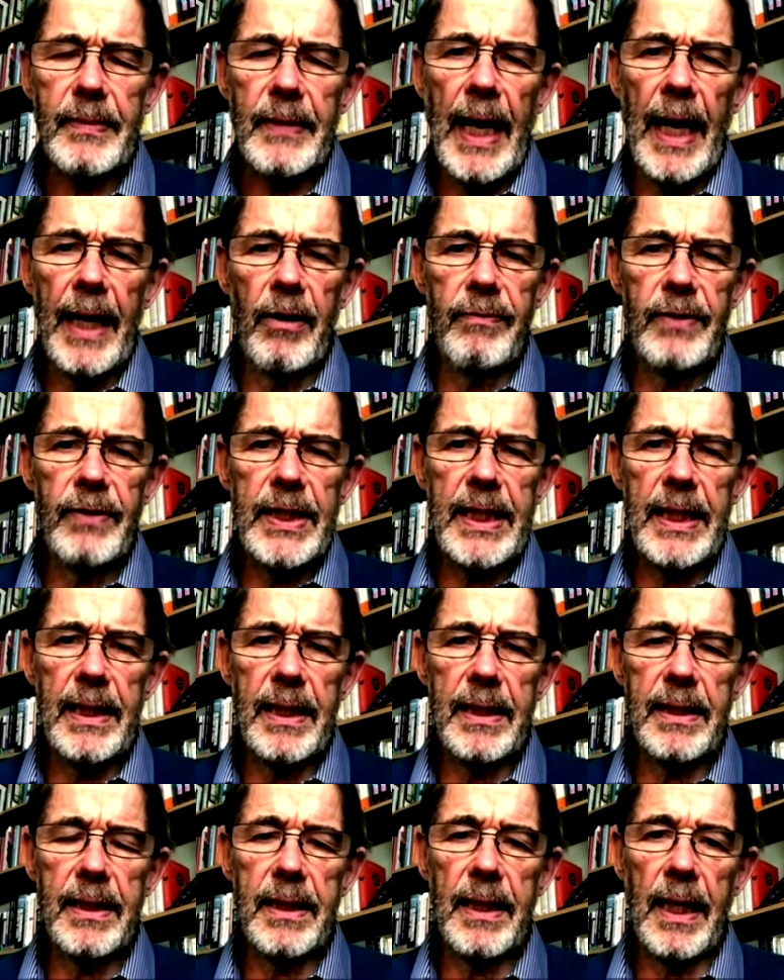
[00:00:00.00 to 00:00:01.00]
And obviously,
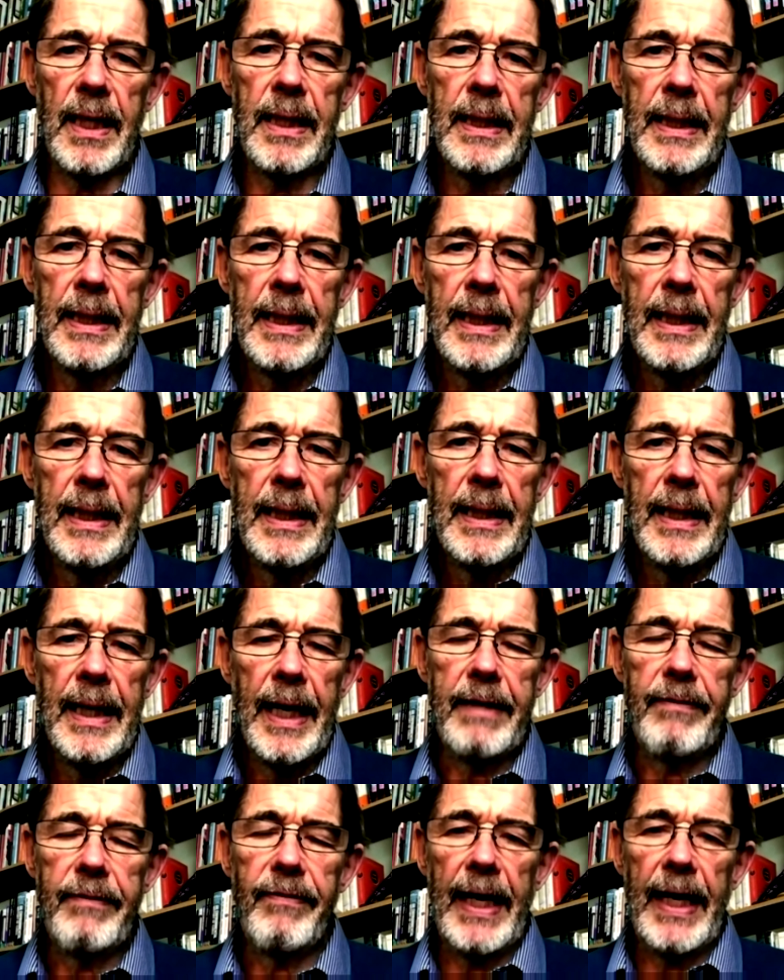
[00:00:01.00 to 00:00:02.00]
this is
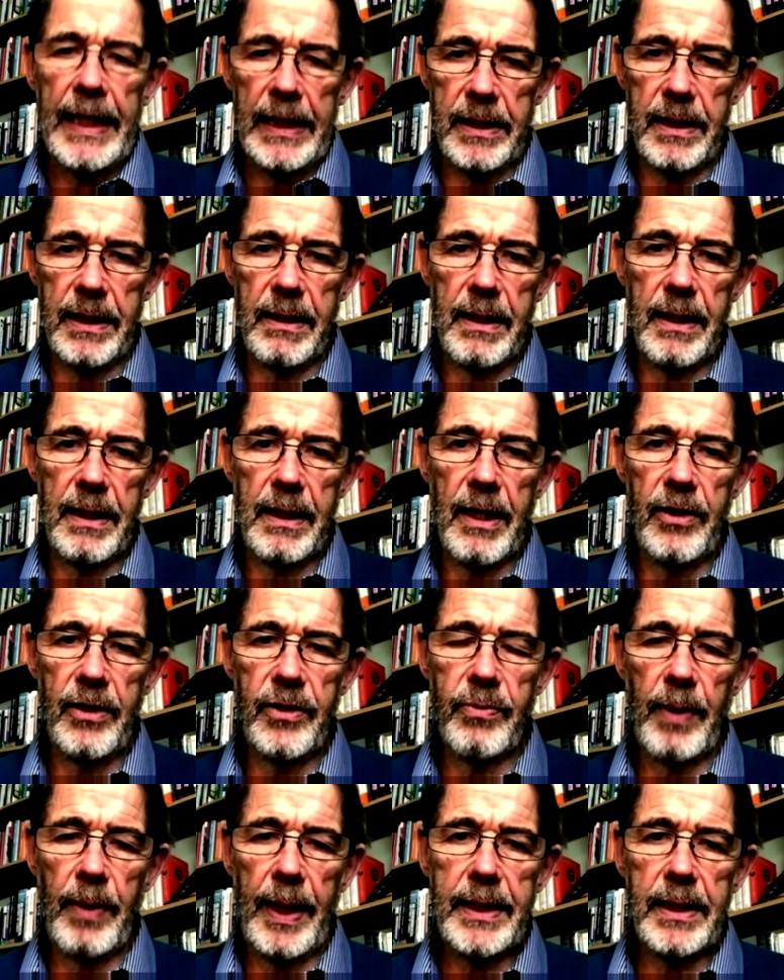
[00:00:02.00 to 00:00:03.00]
an event that
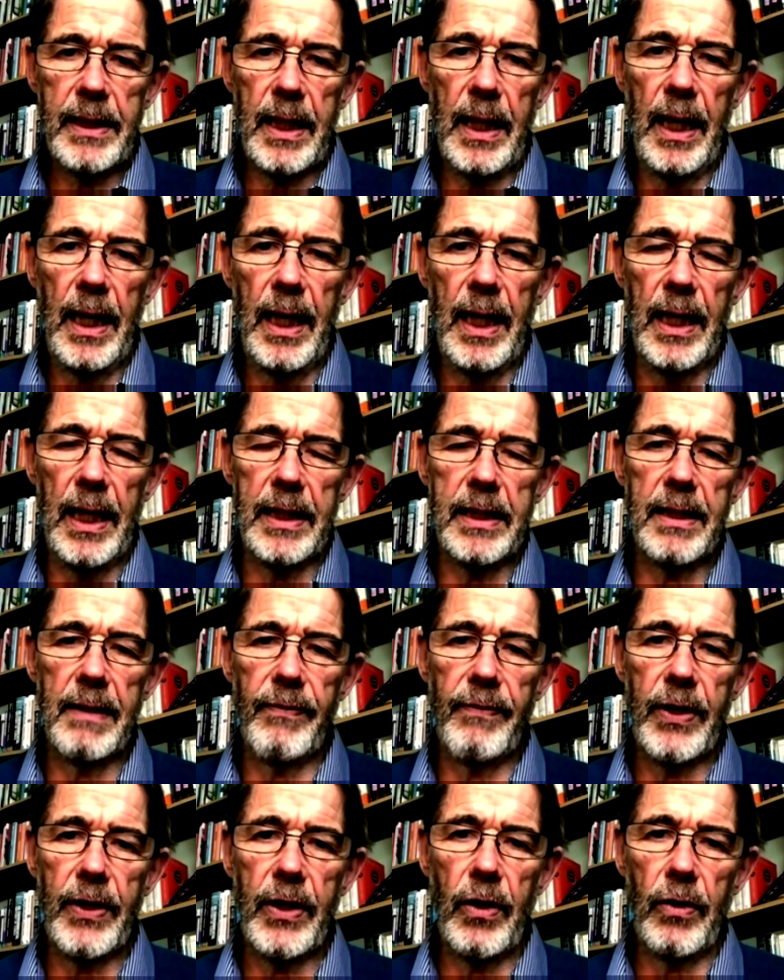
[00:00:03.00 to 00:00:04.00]
goes right to the heart
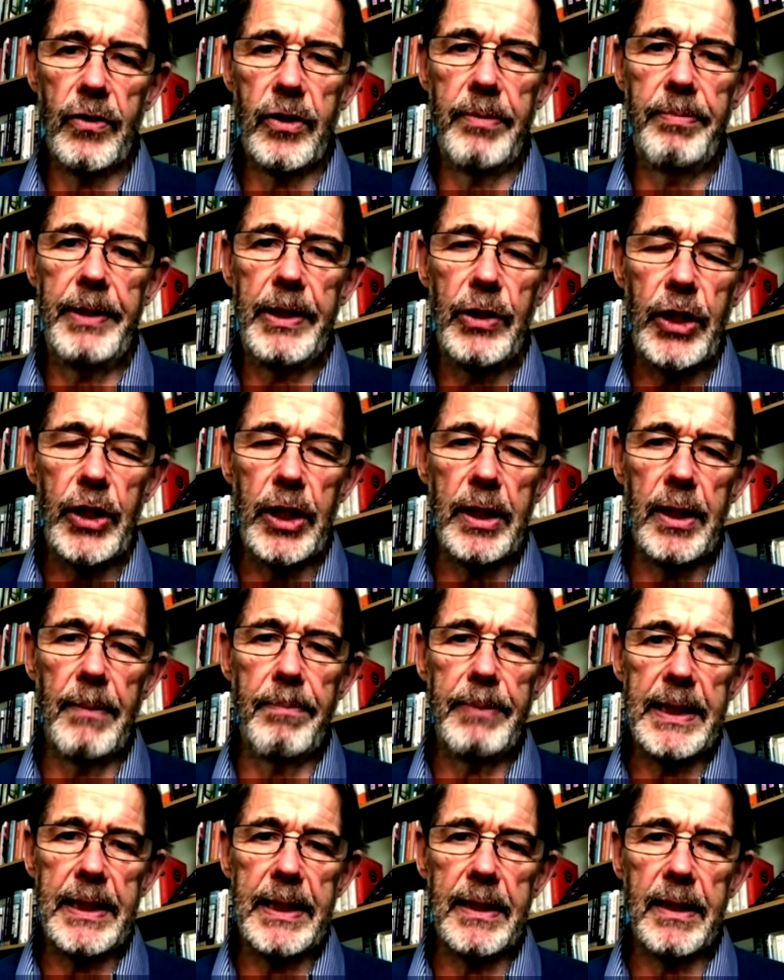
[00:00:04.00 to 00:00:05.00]
of the contribution
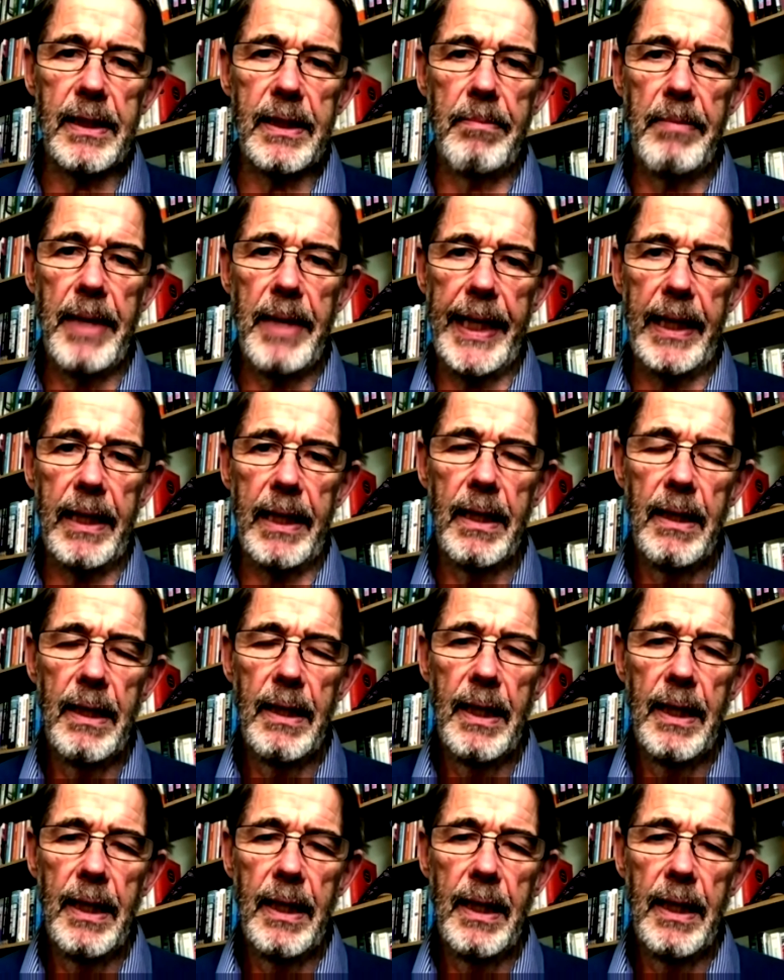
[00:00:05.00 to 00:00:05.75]
that business can make